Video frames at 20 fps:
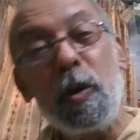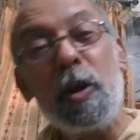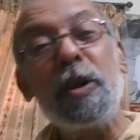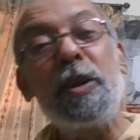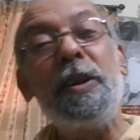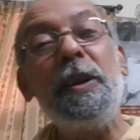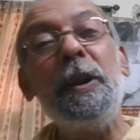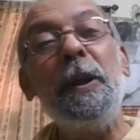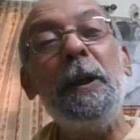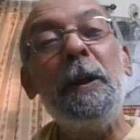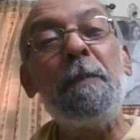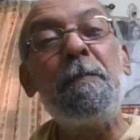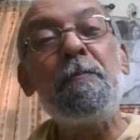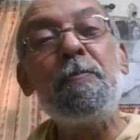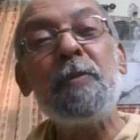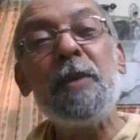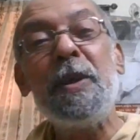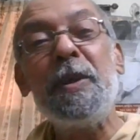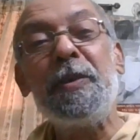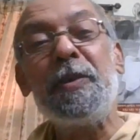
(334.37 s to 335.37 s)
what uh,
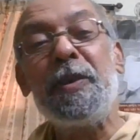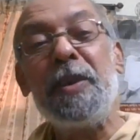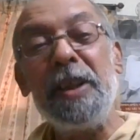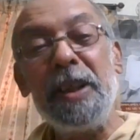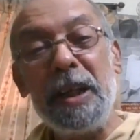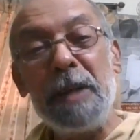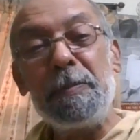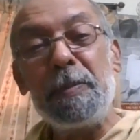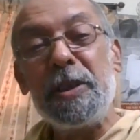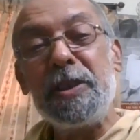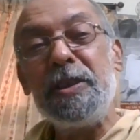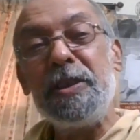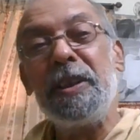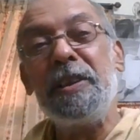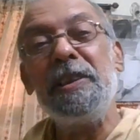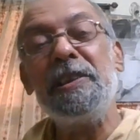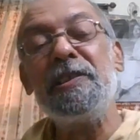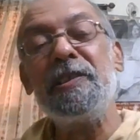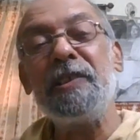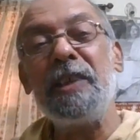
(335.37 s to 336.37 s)
Sri Ramakrishna
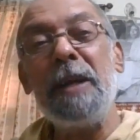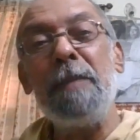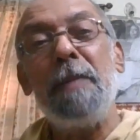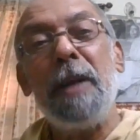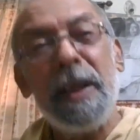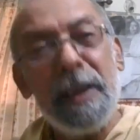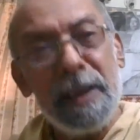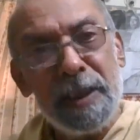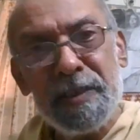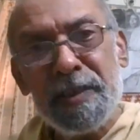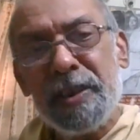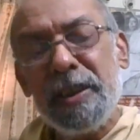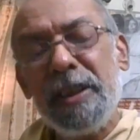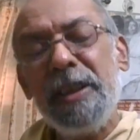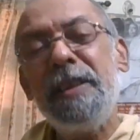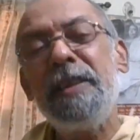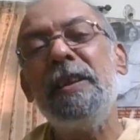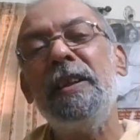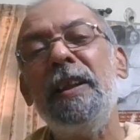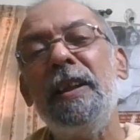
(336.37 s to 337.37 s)
tells M, and then
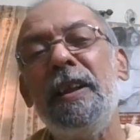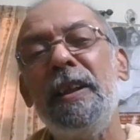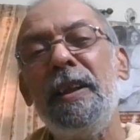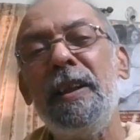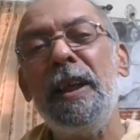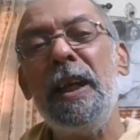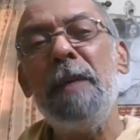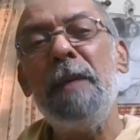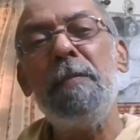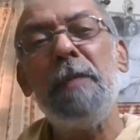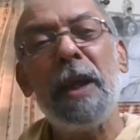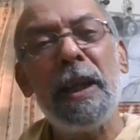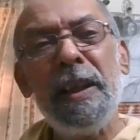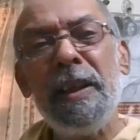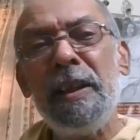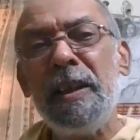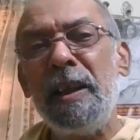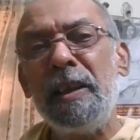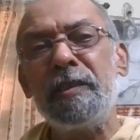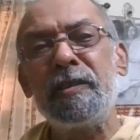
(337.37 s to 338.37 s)
Sri uh, M
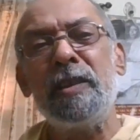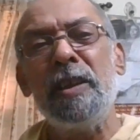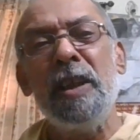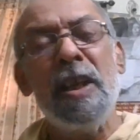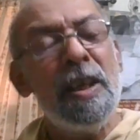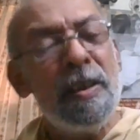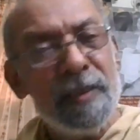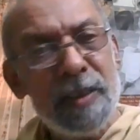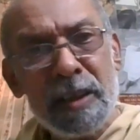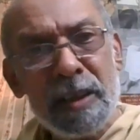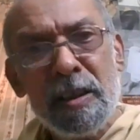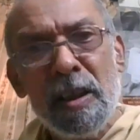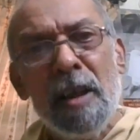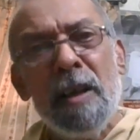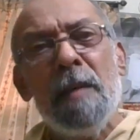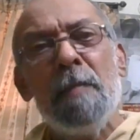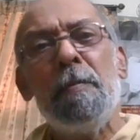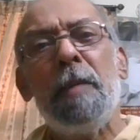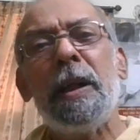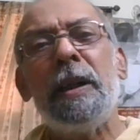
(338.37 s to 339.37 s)
again asks that,
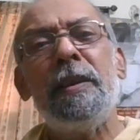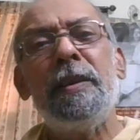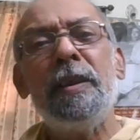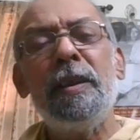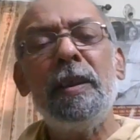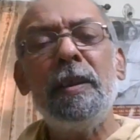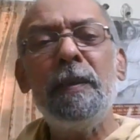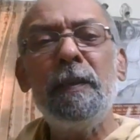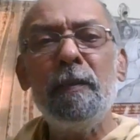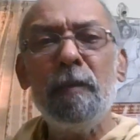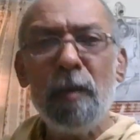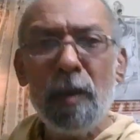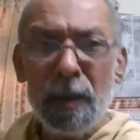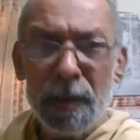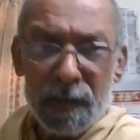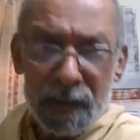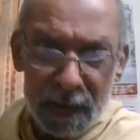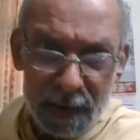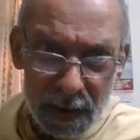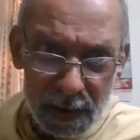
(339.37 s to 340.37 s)
but uh,
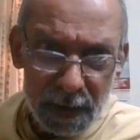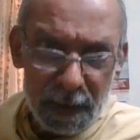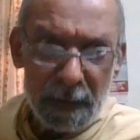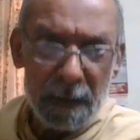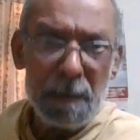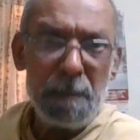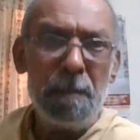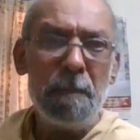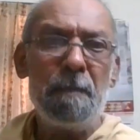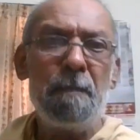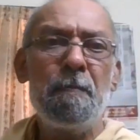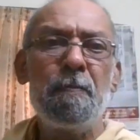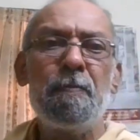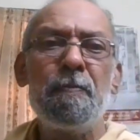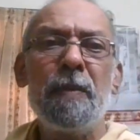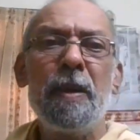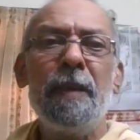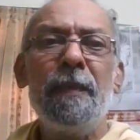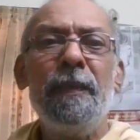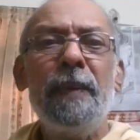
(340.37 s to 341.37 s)
uh sir,
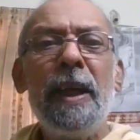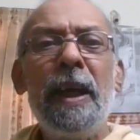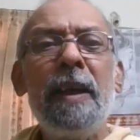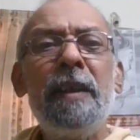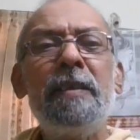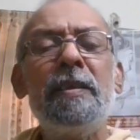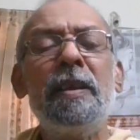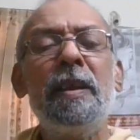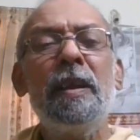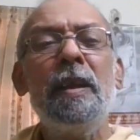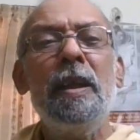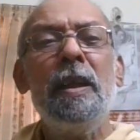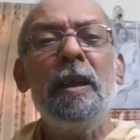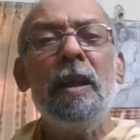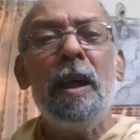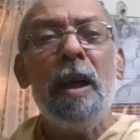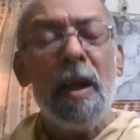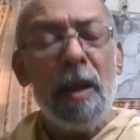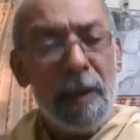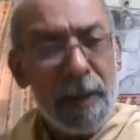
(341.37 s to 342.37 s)
that
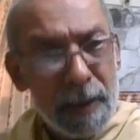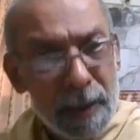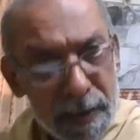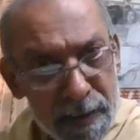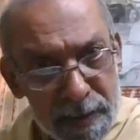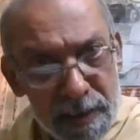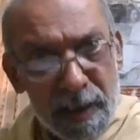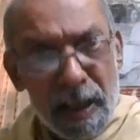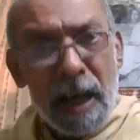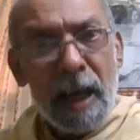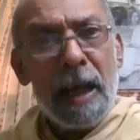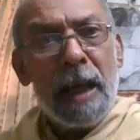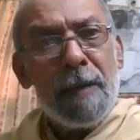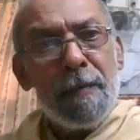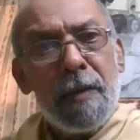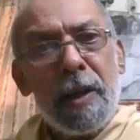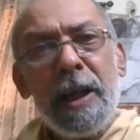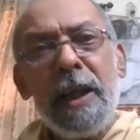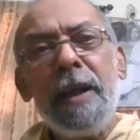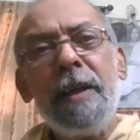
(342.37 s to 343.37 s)
it I
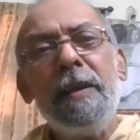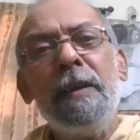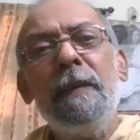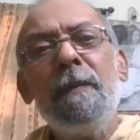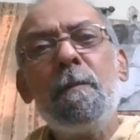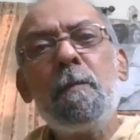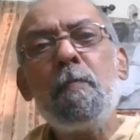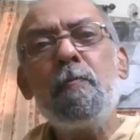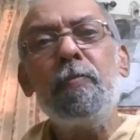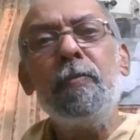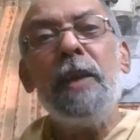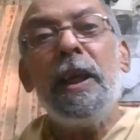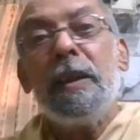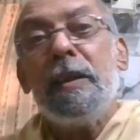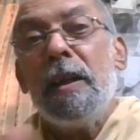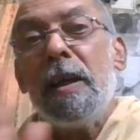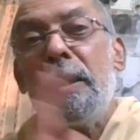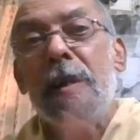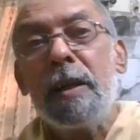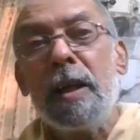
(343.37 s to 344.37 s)
have read
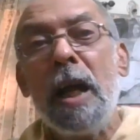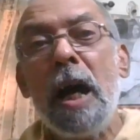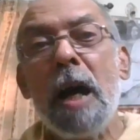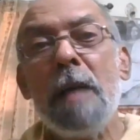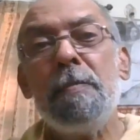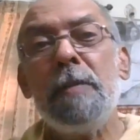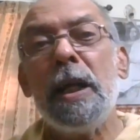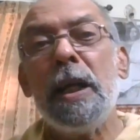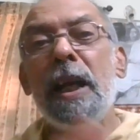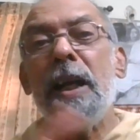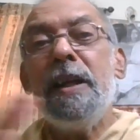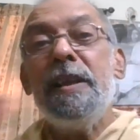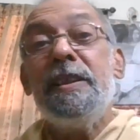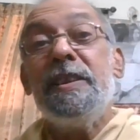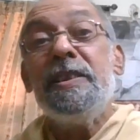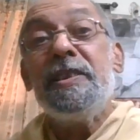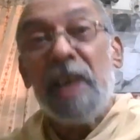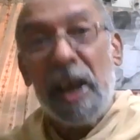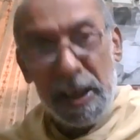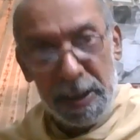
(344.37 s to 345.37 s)
that Rama and
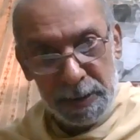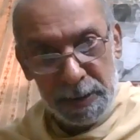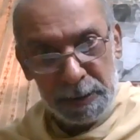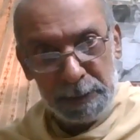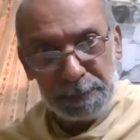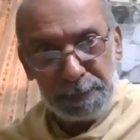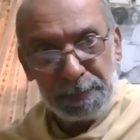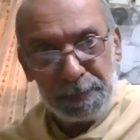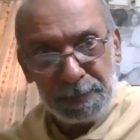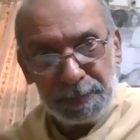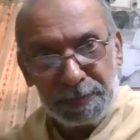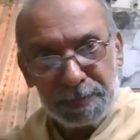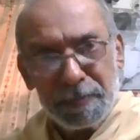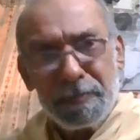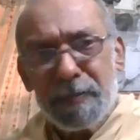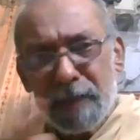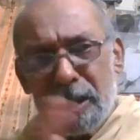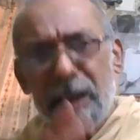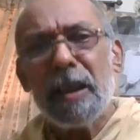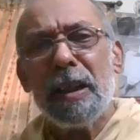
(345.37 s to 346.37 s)
desire
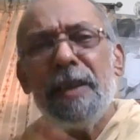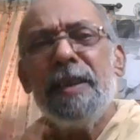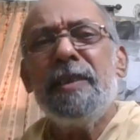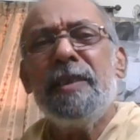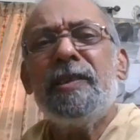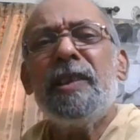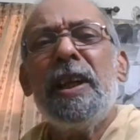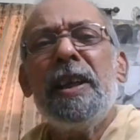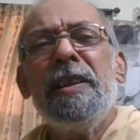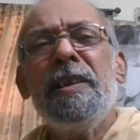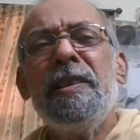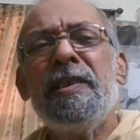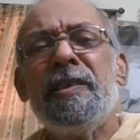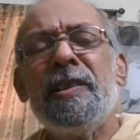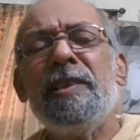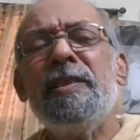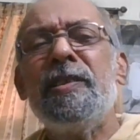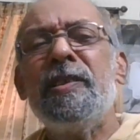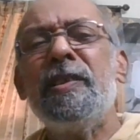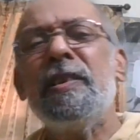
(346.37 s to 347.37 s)
and desire in
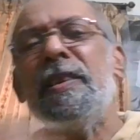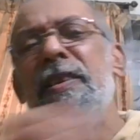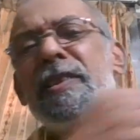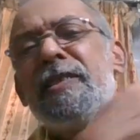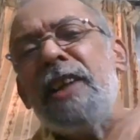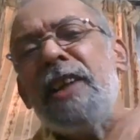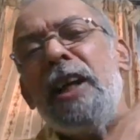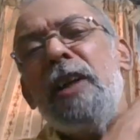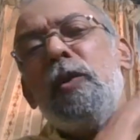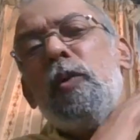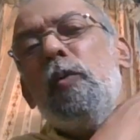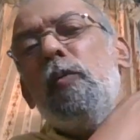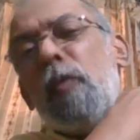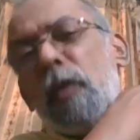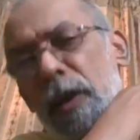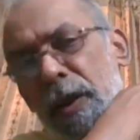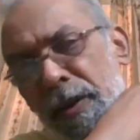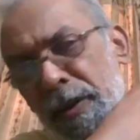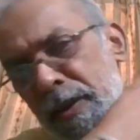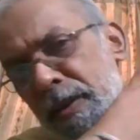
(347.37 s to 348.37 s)
essence, desire to
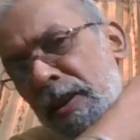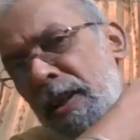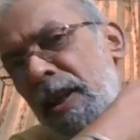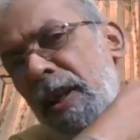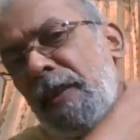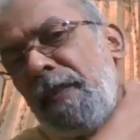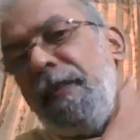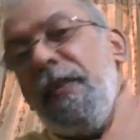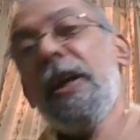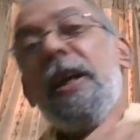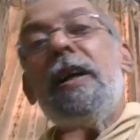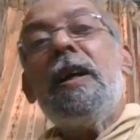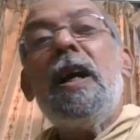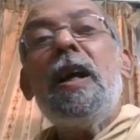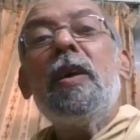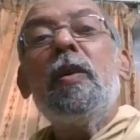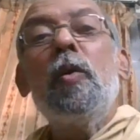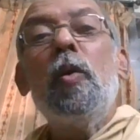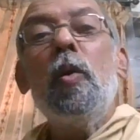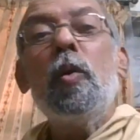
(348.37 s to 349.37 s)
work, they
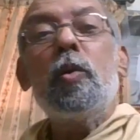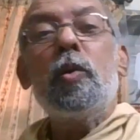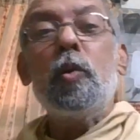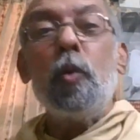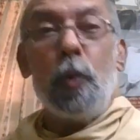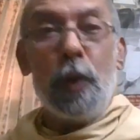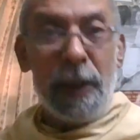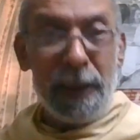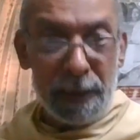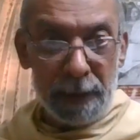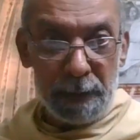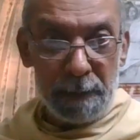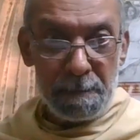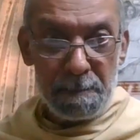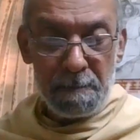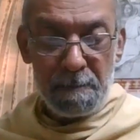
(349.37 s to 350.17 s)
can't go together.